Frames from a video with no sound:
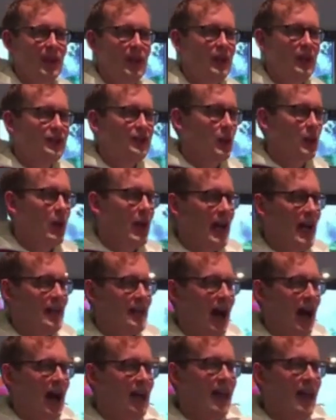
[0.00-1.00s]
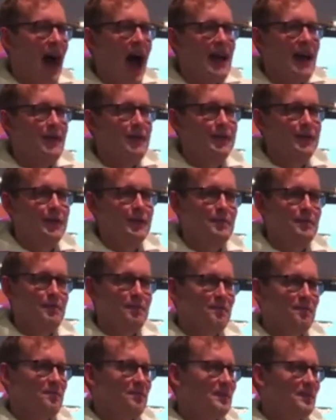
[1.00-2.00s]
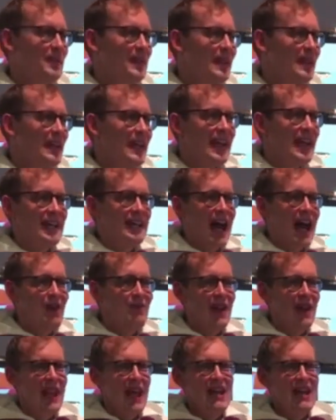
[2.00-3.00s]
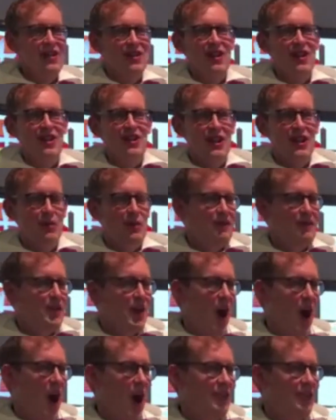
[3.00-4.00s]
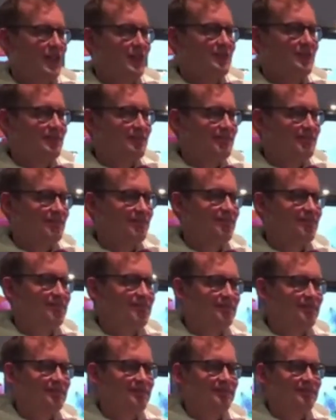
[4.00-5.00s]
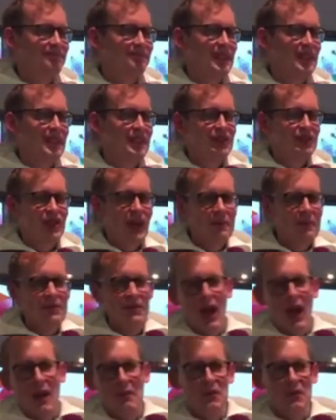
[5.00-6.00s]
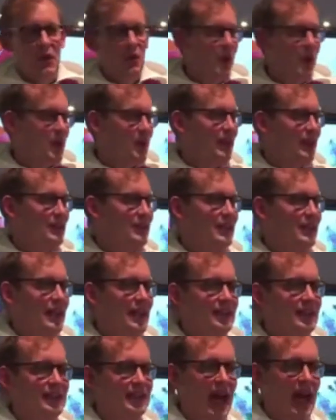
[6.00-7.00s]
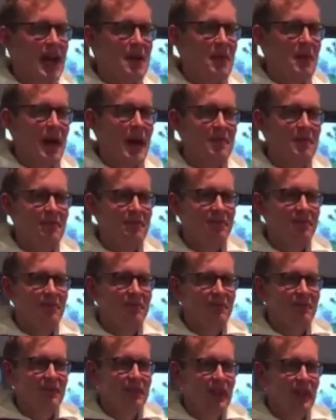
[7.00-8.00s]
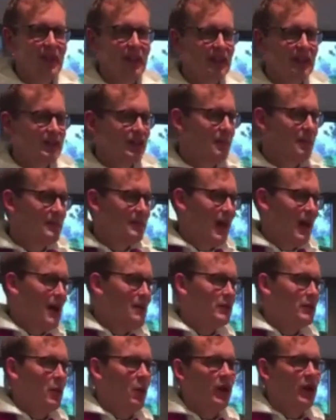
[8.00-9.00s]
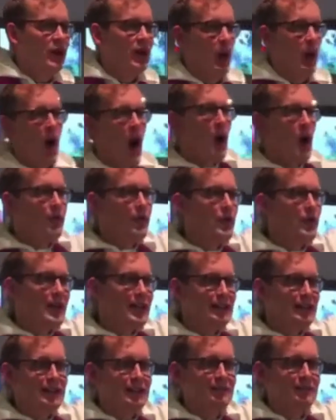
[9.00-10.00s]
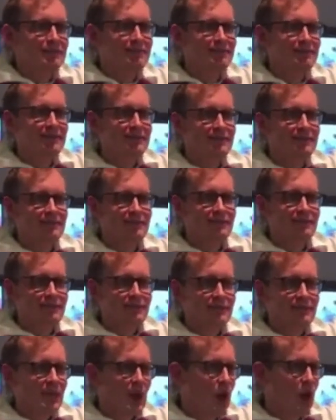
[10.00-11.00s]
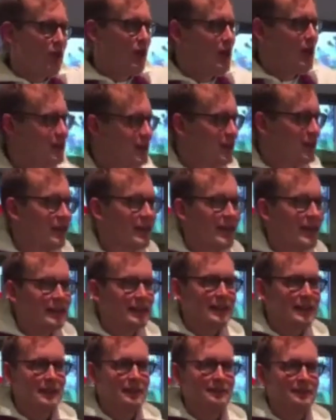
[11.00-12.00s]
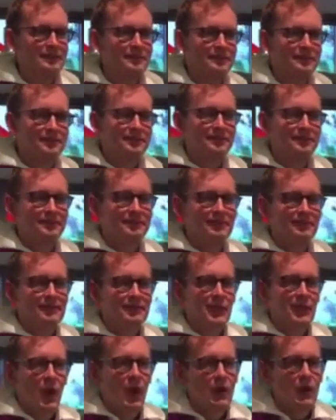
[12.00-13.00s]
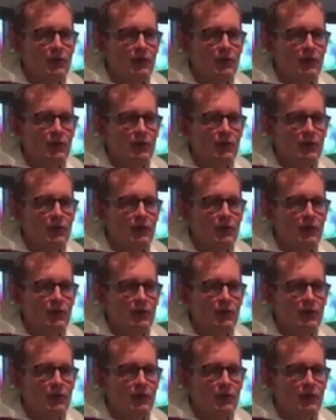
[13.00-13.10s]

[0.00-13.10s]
So in our life, in our relationship with God, sometimes we want to escape it. Sometimes we want to go over it, or under it, or